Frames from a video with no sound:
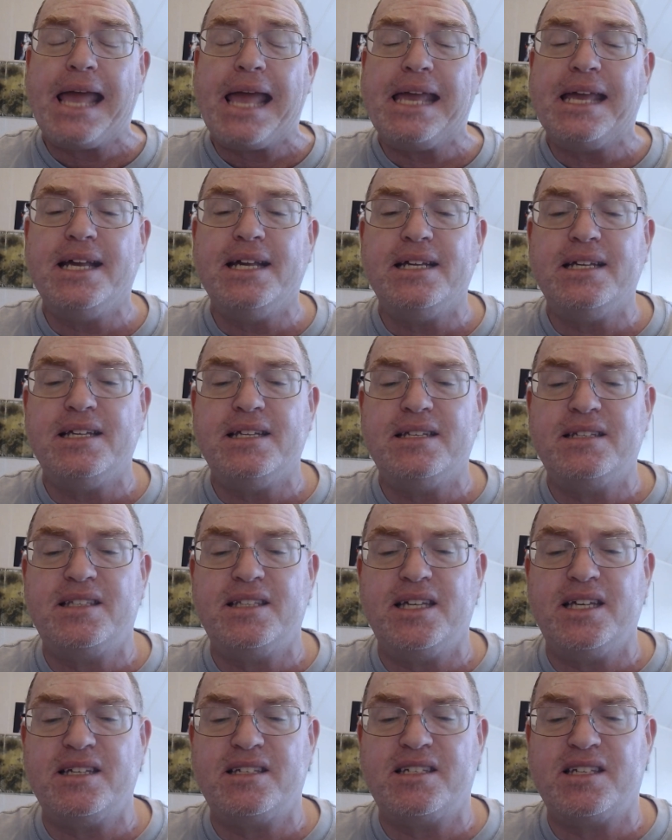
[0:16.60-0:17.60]
Is
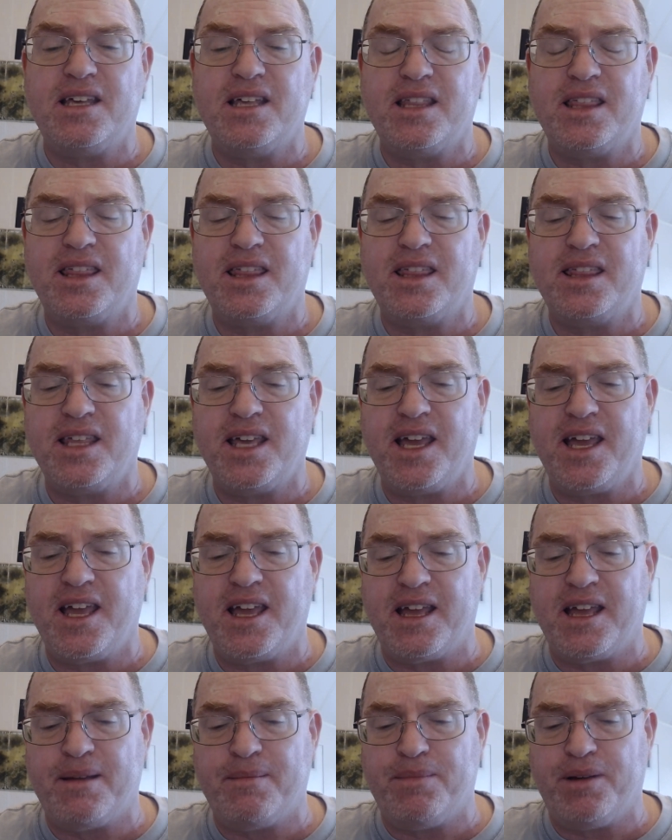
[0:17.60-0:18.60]
This a
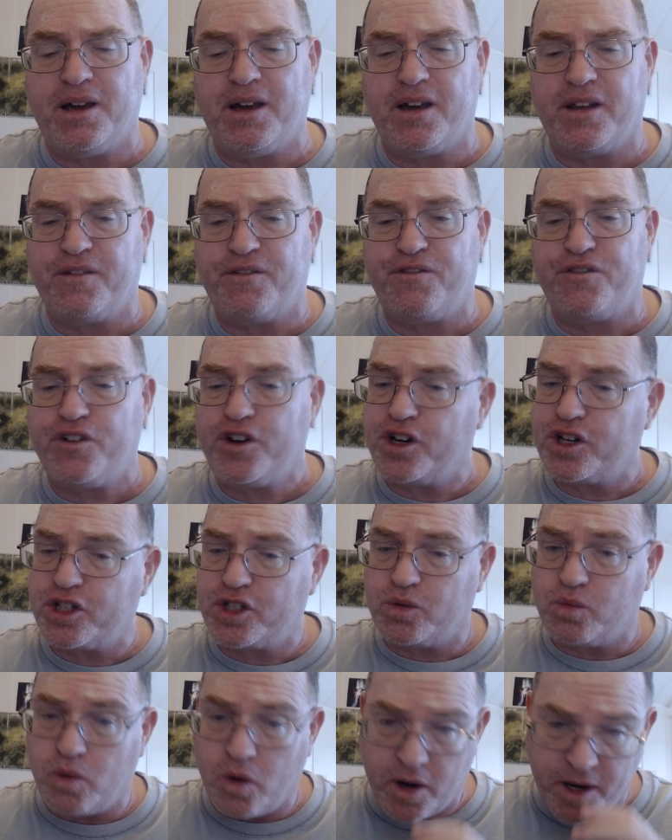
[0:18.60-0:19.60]
Thing? But
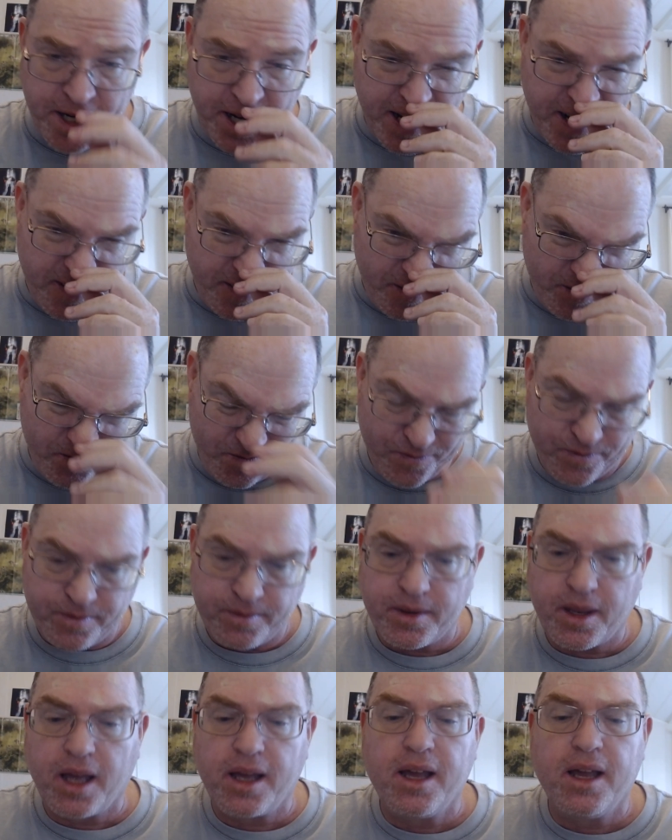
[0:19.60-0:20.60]
first warning
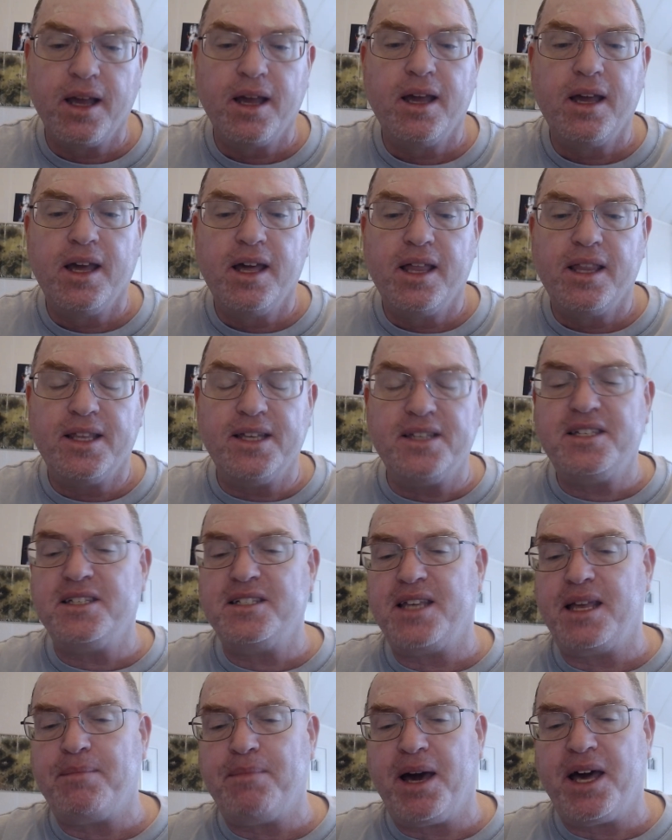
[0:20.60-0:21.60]
this
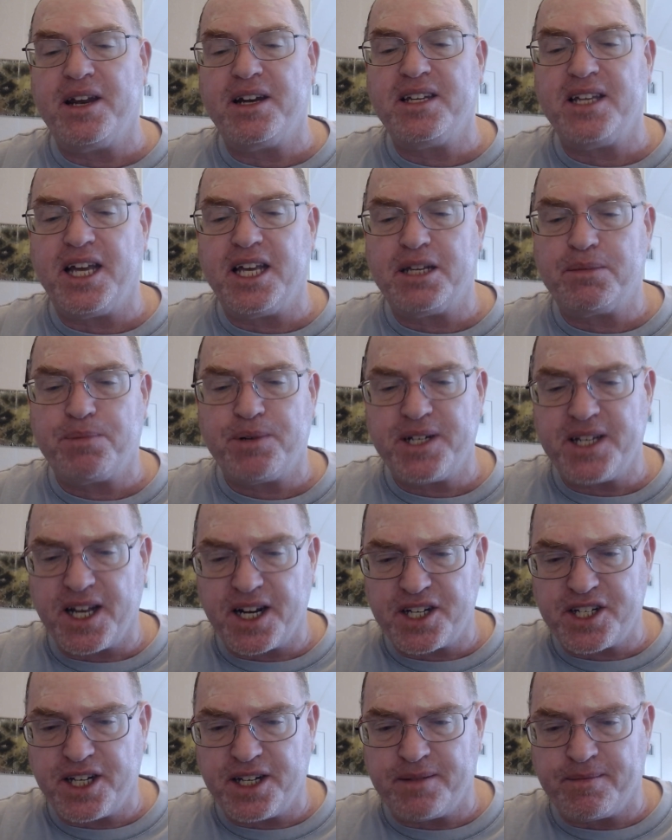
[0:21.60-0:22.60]
is a monetized
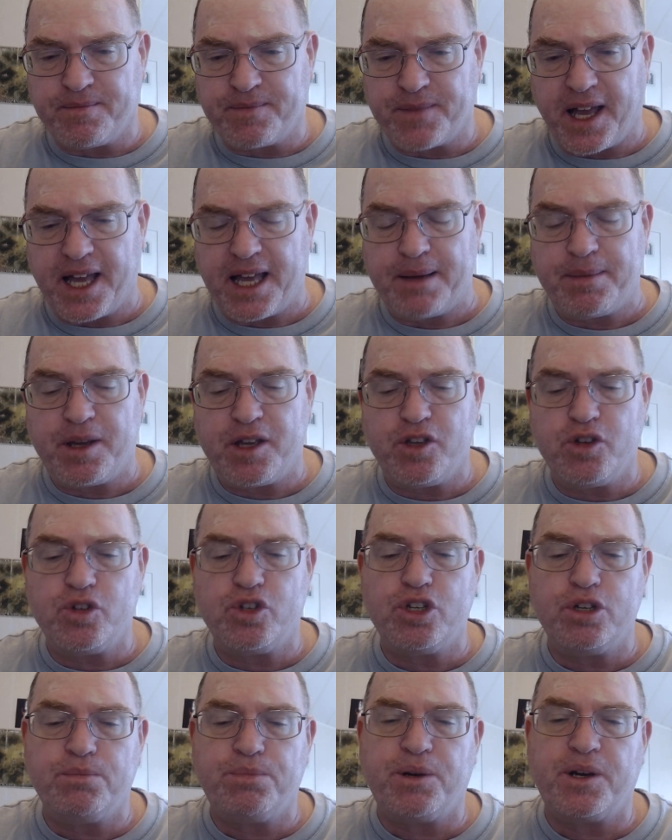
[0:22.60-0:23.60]
production. I am a
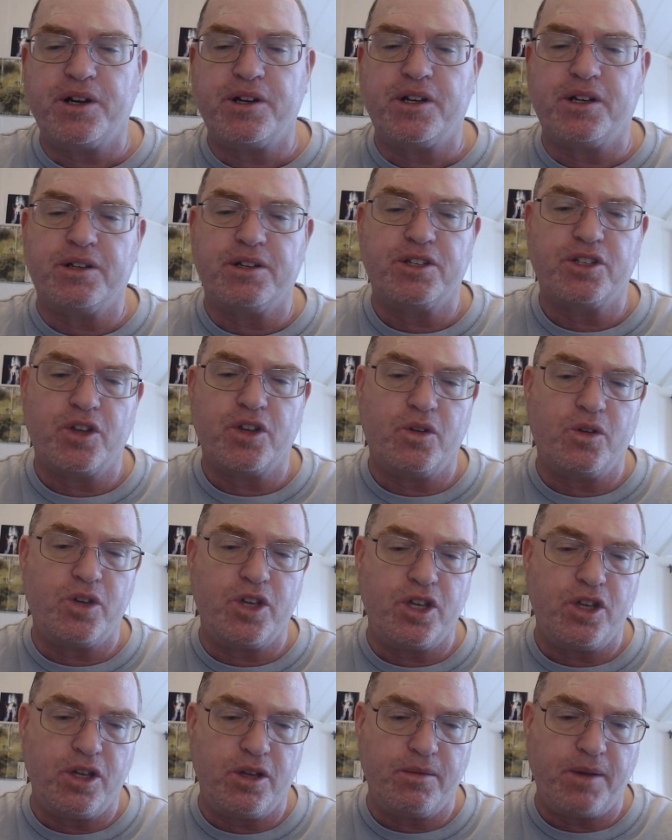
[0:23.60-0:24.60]
YouTube partner, so
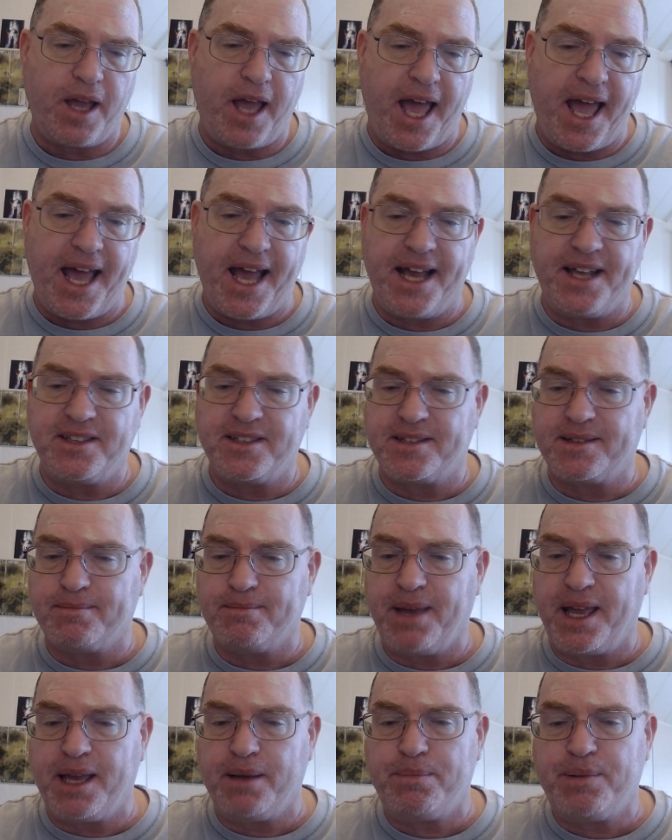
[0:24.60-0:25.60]
ads
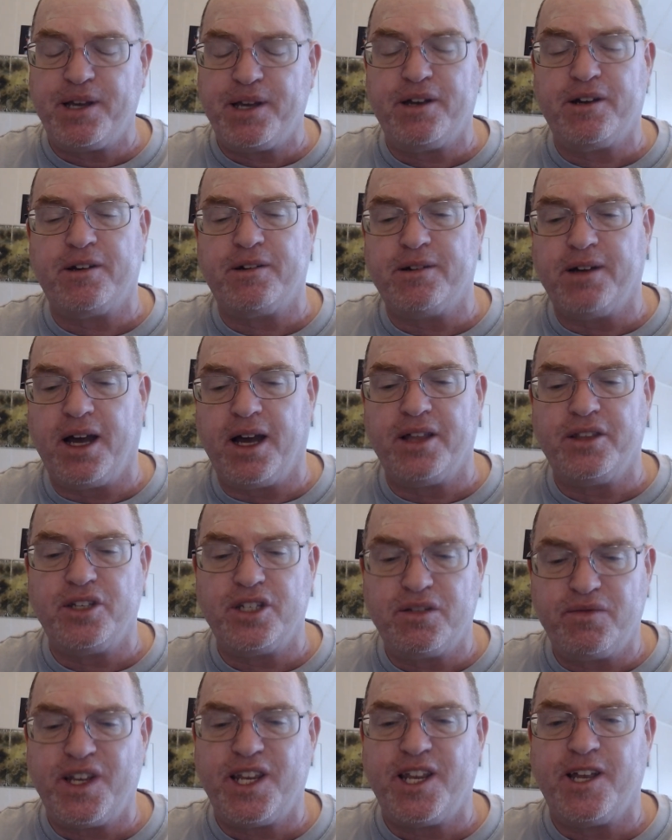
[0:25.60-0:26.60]
may appear on
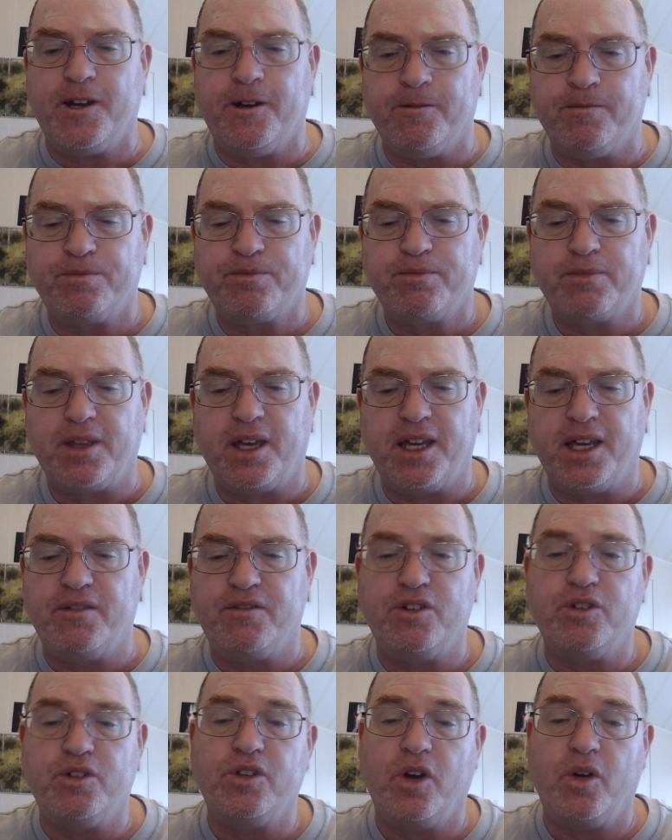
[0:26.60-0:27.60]
this video.
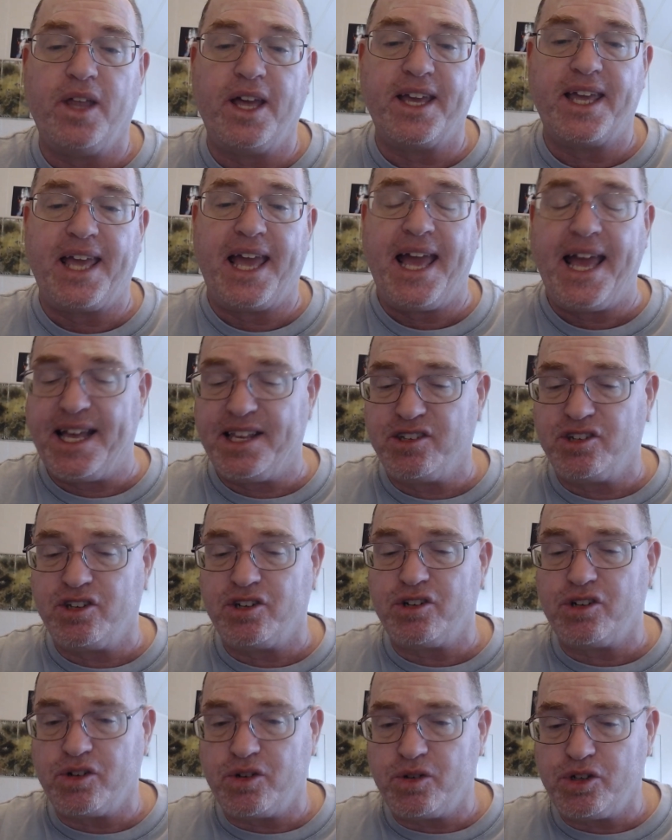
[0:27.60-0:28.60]
If you don't like ads in
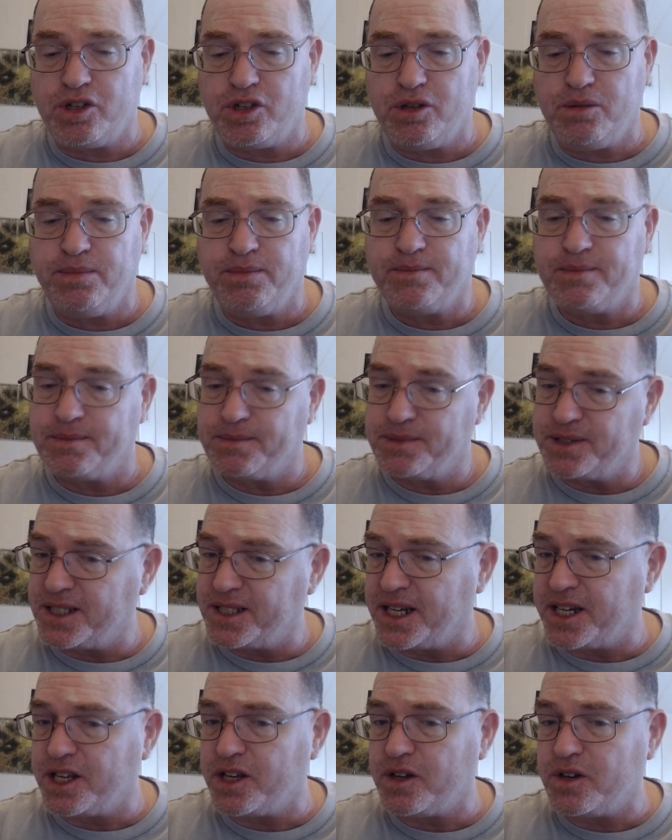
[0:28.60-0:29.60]
your YouTube, just
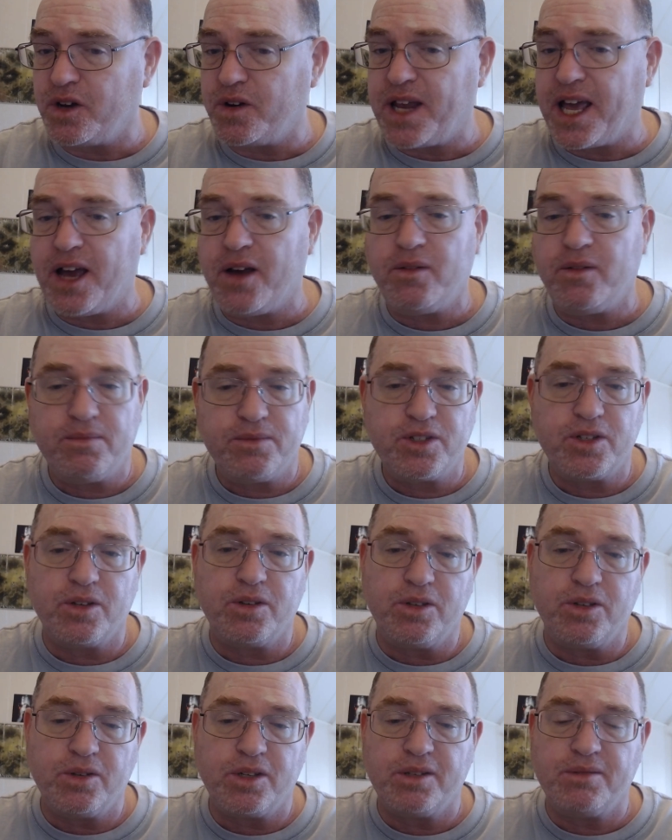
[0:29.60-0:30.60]
letting you know now so
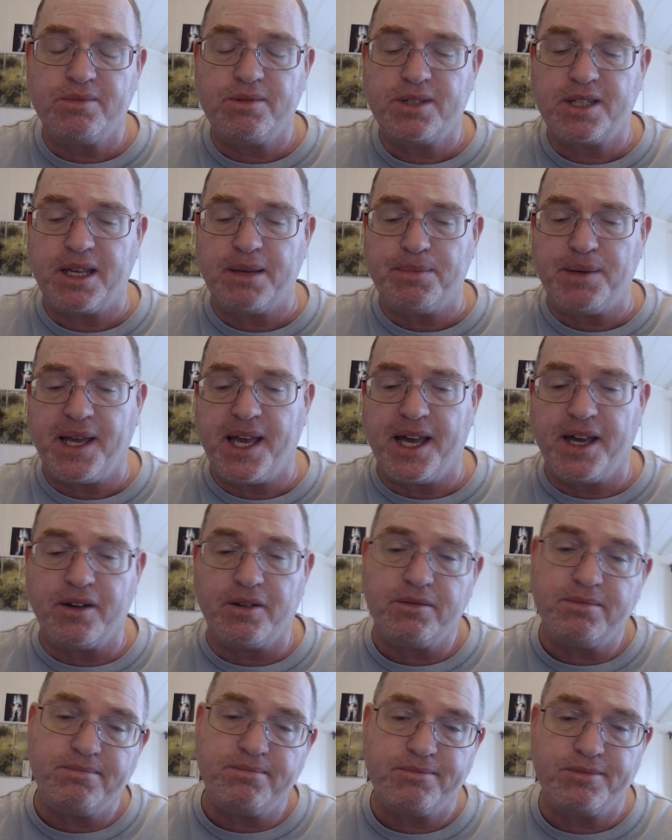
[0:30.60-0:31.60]
you can skip ahead
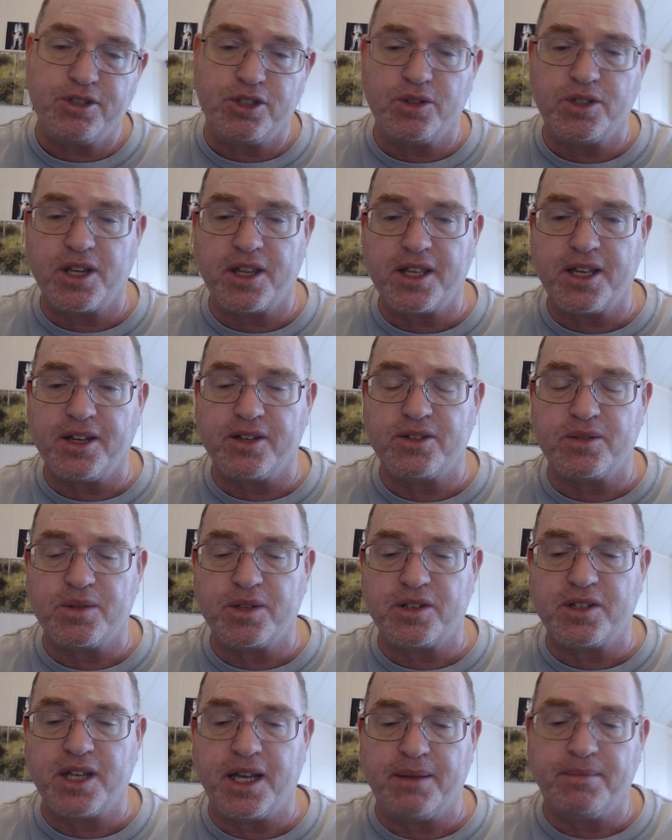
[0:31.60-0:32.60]
or do something else with
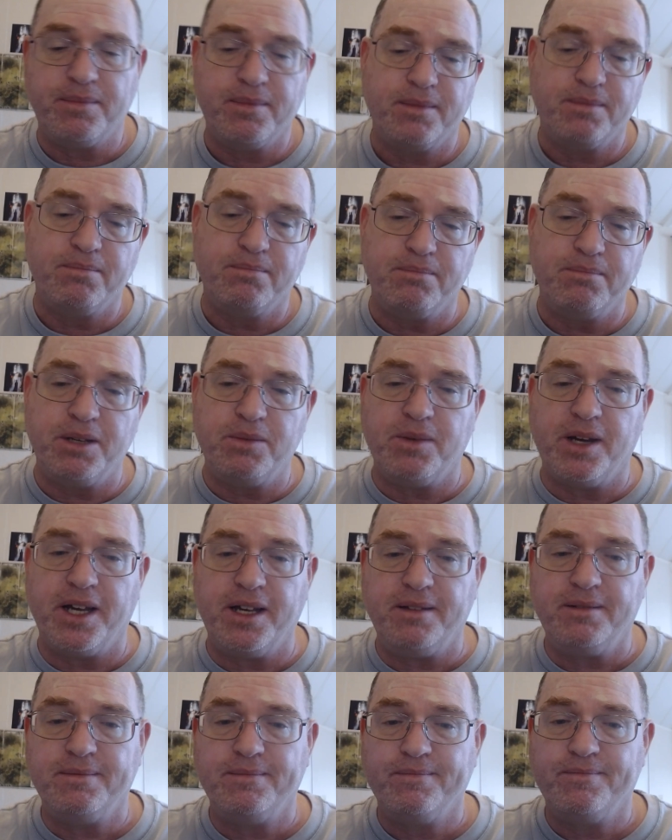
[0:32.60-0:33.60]
your time.
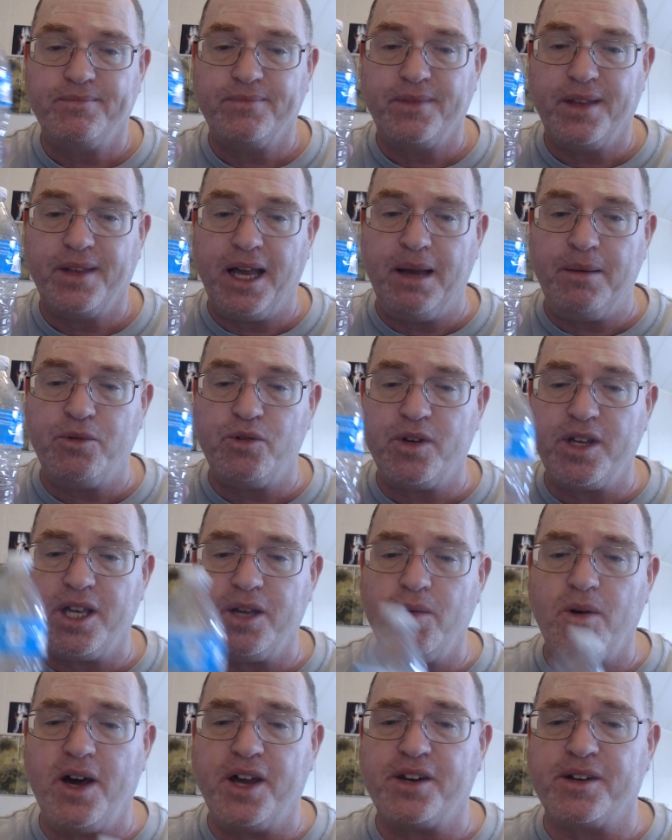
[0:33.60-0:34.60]
Meanwhile, I'm
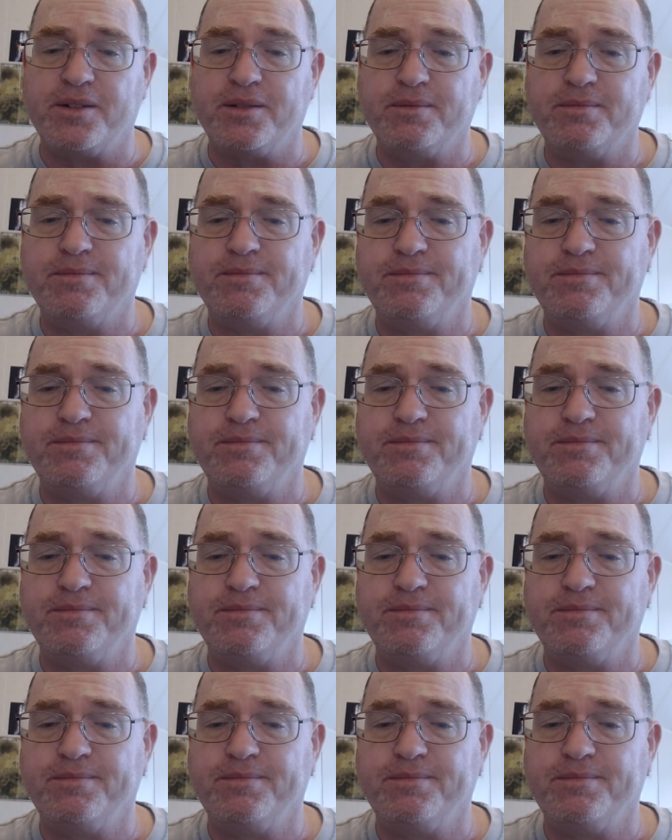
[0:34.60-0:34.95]
drinking water.